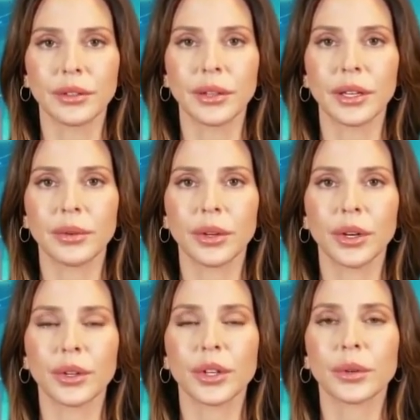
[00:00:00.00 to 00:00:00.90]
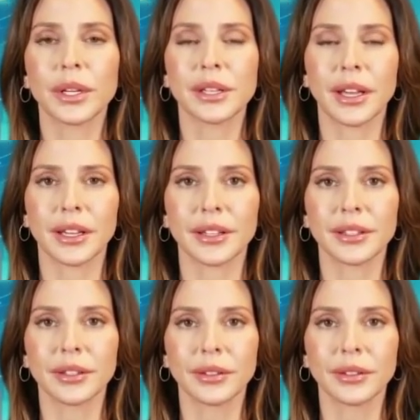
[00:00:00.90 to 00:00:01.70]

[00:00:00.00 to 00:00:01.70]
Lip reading: link below to reset it.